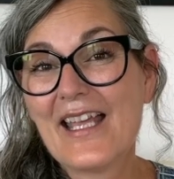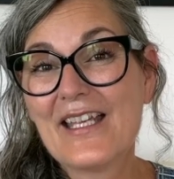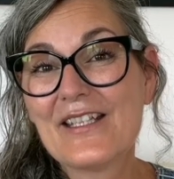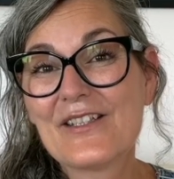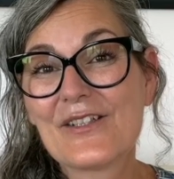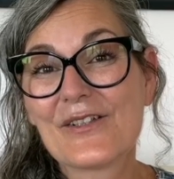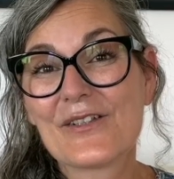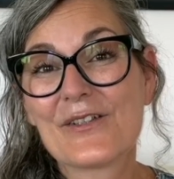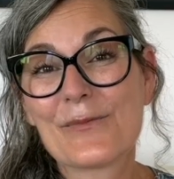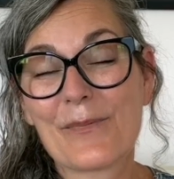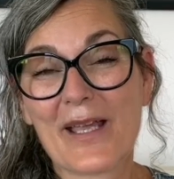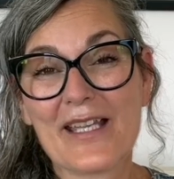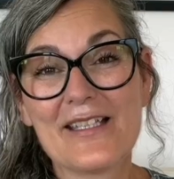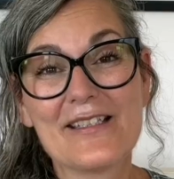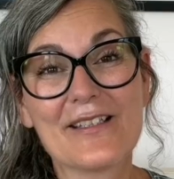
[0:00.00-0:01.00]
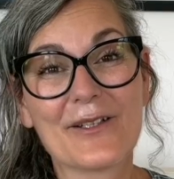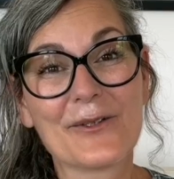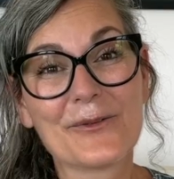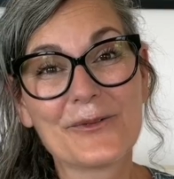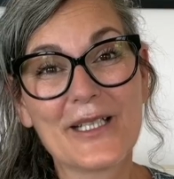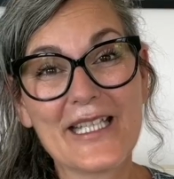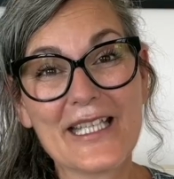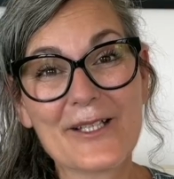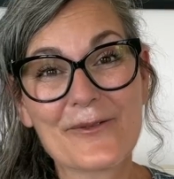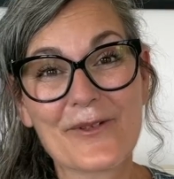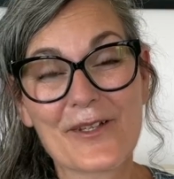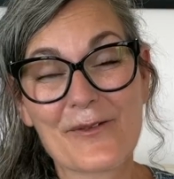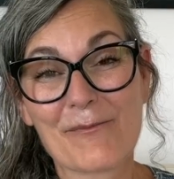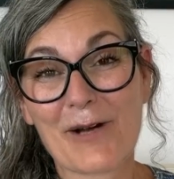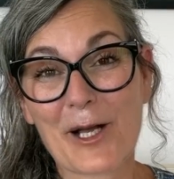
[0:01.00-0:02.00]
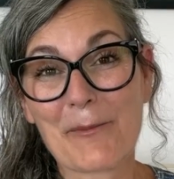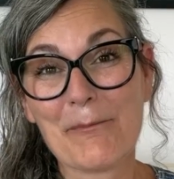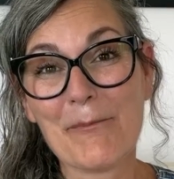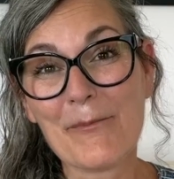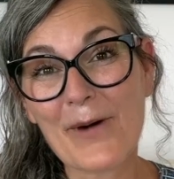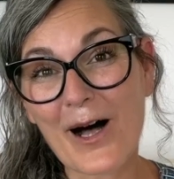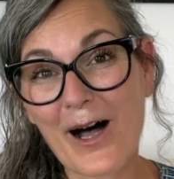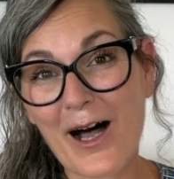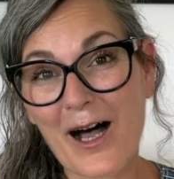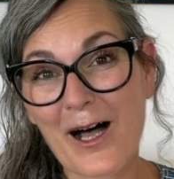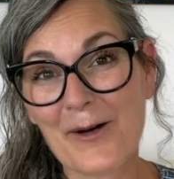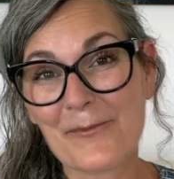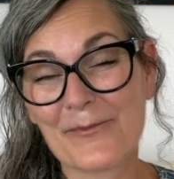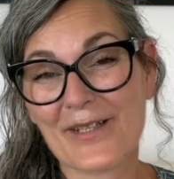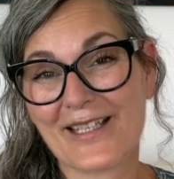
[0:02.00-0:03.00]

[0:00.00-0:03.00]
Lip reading: to spend a week with my mom.